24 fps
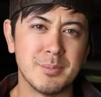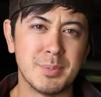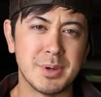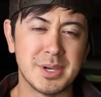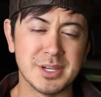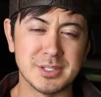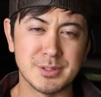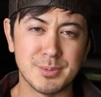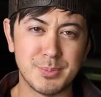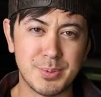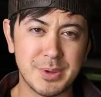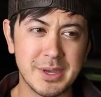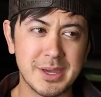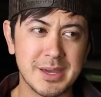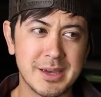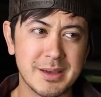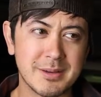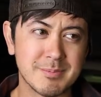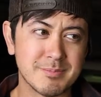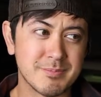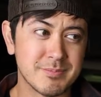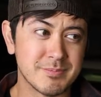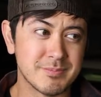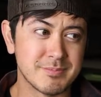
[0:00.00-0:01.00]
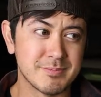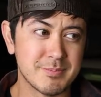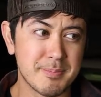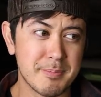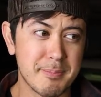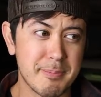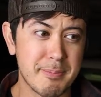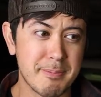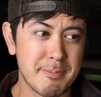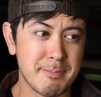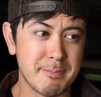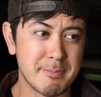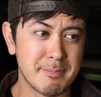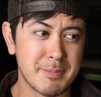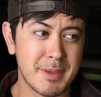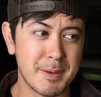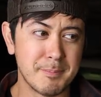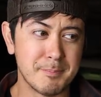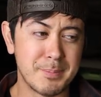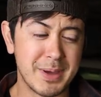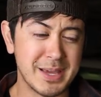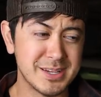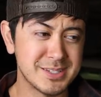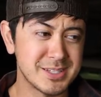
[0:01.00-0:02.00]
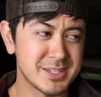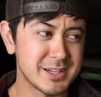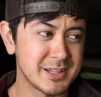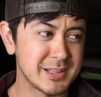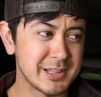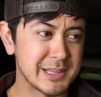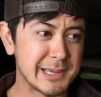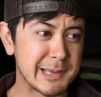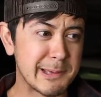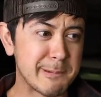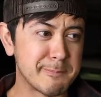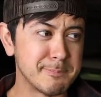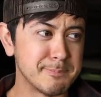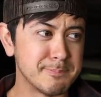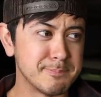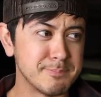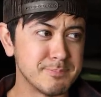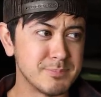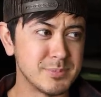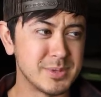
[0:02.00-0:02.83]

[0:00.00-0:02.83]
because being basically a